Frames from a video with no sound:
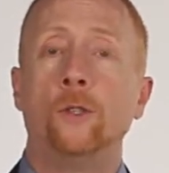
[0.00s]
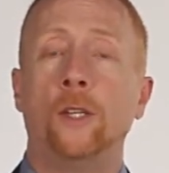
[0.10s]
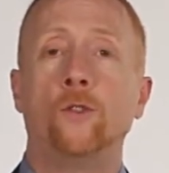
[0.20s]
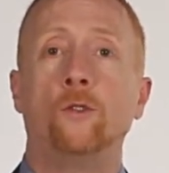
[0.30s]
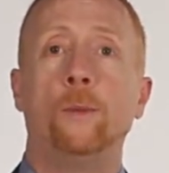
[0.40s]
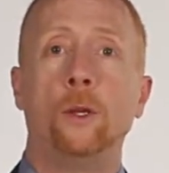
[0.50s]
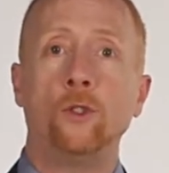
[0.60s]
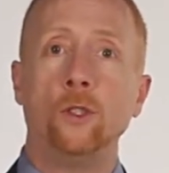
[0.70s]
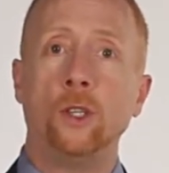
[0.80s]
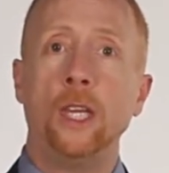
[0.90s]
or
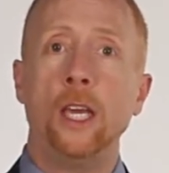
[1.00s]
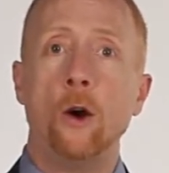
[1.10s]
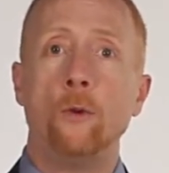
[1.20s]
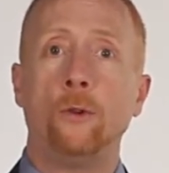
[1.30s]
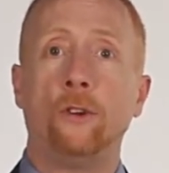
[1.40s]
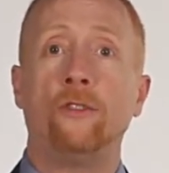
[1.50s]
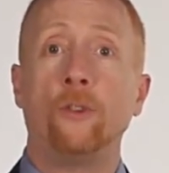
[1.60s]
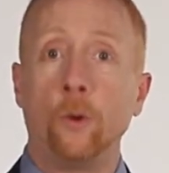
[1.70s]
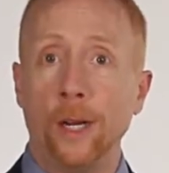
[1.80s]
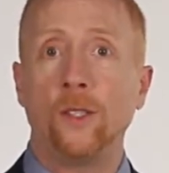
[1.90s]
distribution to the owner.
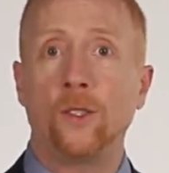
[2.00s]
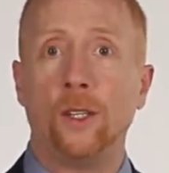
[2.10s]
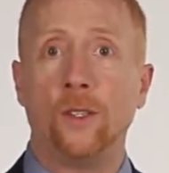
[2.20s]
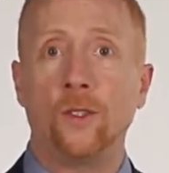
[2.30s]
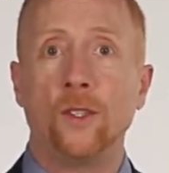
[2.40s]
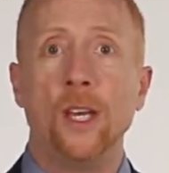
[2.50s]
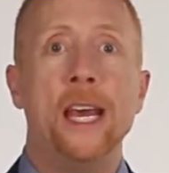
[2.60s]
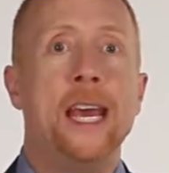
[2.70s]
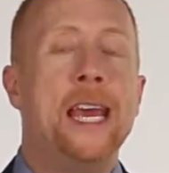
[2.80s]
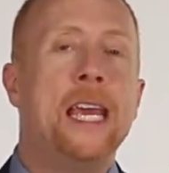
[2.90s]
For instance,
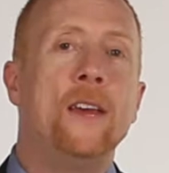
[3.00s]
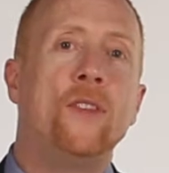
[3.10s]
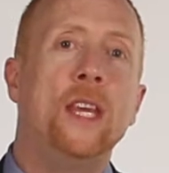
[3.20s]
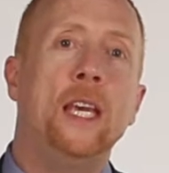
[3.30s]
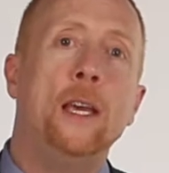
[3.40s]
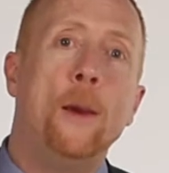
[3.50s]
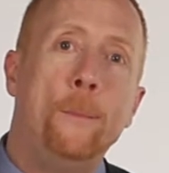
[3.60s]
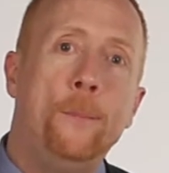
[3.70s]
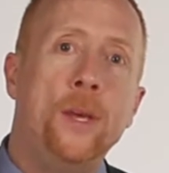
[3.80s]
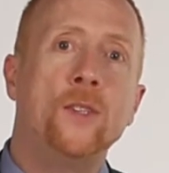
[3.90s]
if the
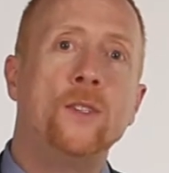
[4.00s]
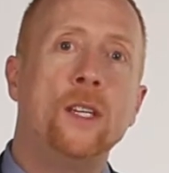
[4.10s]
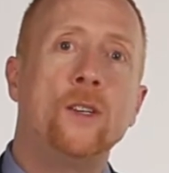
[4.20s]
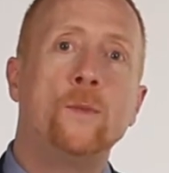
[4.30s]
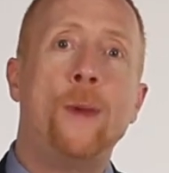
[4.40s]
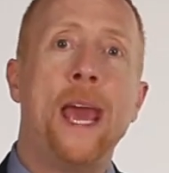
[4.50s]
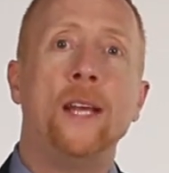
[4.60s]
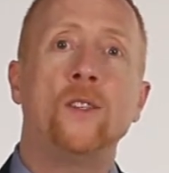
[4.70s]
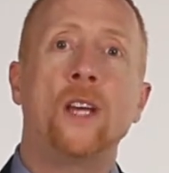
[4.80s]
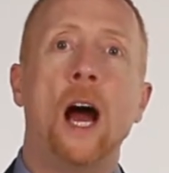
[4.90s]
business
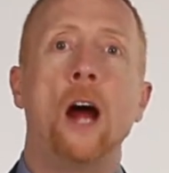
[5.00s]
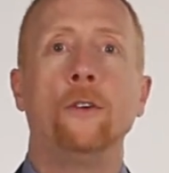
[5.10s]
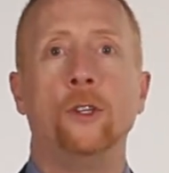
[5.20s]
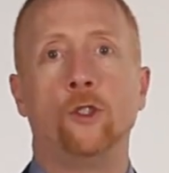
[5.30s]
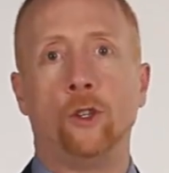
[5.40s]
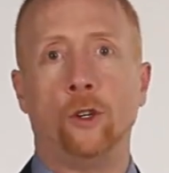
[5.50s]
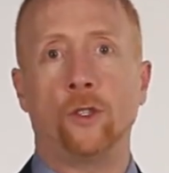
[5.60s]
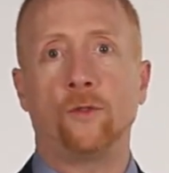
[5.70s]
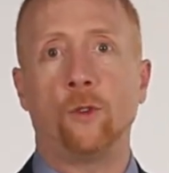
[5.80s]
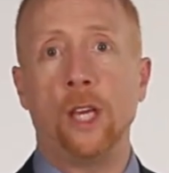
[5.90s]
pays car
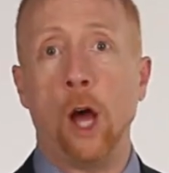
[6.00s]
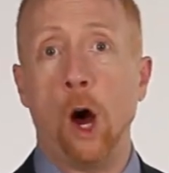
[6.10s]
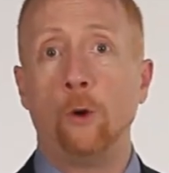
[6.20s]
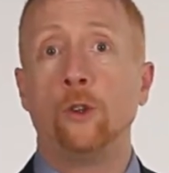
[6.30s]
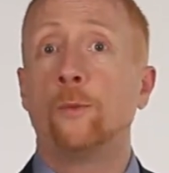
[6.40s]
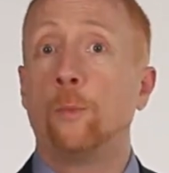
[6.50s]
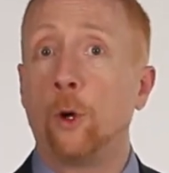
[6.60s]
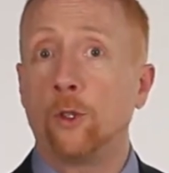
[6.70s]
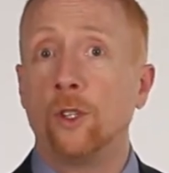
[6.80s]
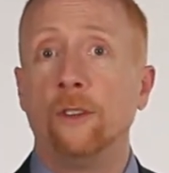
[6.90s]
insurance for the owner's
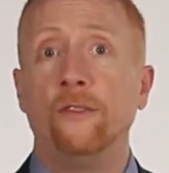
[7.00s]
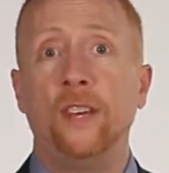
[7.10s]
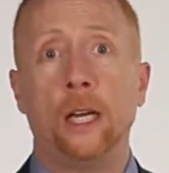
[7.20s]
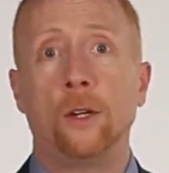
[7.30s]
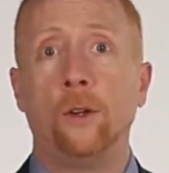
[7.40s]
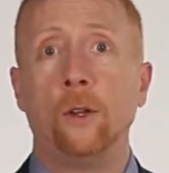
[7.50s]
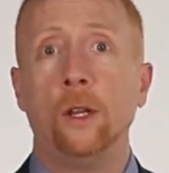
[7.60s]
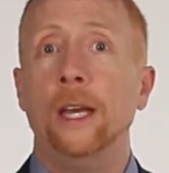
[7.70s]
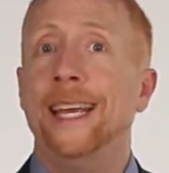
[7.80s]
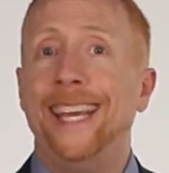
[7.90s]
personal vehicle,
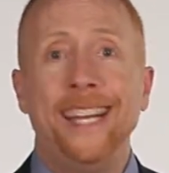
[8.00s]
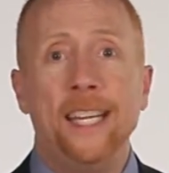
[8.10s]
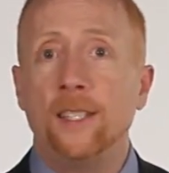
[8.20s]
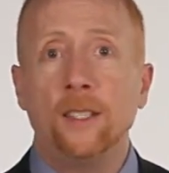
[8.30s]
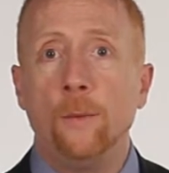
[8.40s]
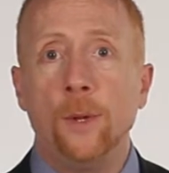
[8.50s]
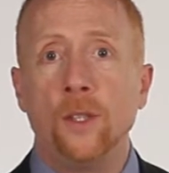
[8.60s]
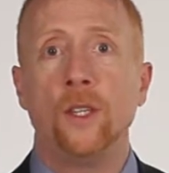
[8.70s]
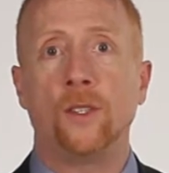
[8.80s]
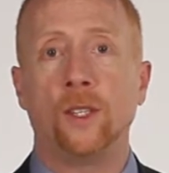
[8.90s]
it isn't a
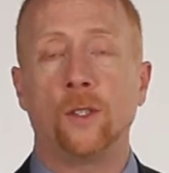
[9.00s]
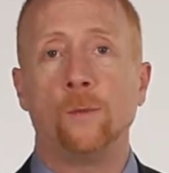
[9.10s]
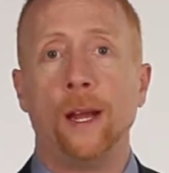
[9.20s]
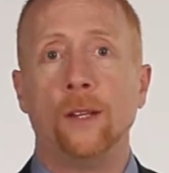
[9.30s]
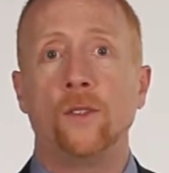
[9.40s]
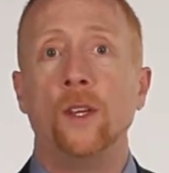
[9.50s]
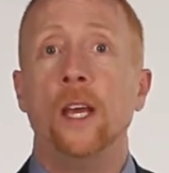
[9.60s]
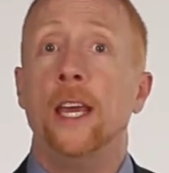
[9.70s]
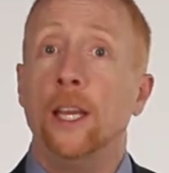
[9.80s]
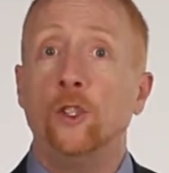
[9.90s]
business expense.
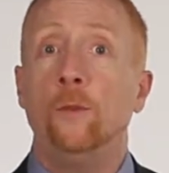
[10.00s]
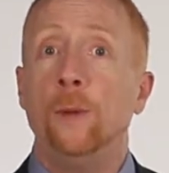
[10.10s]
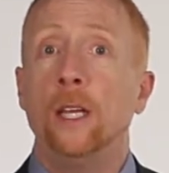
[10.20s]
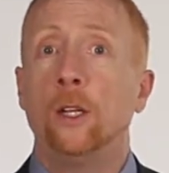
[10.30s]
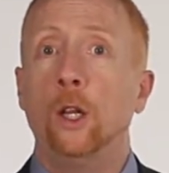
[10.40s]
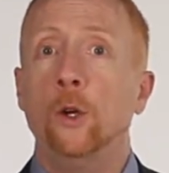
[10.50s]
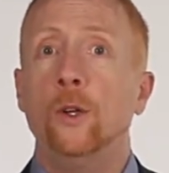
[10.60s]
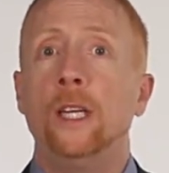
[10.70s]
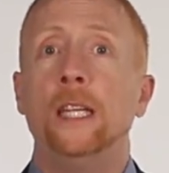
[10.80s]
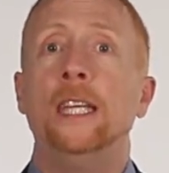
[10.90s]
It should be
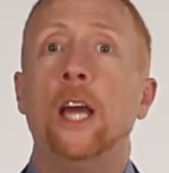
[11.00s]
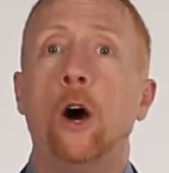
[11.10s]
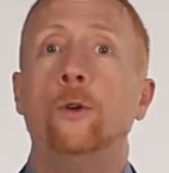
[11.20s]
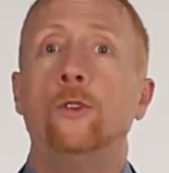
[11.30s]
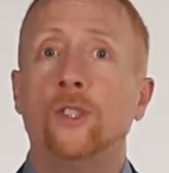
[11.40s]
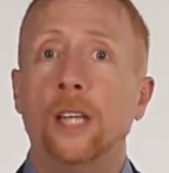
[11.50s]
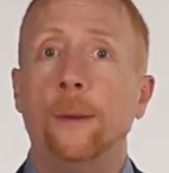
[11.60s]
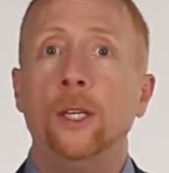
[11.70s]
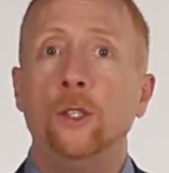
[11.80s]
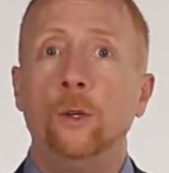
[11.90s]
included in the owner's
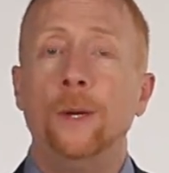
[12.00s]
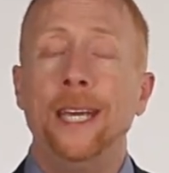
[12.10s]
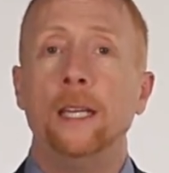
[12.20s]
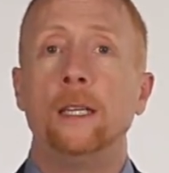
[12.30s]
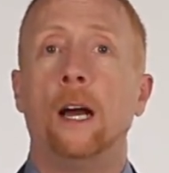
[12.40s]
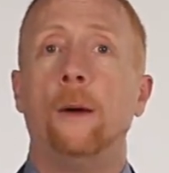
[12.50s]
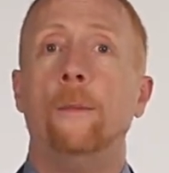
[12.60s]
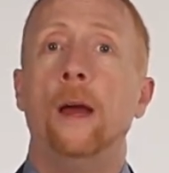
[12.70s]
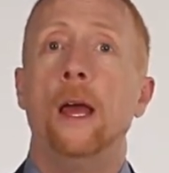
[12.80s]
W-2 income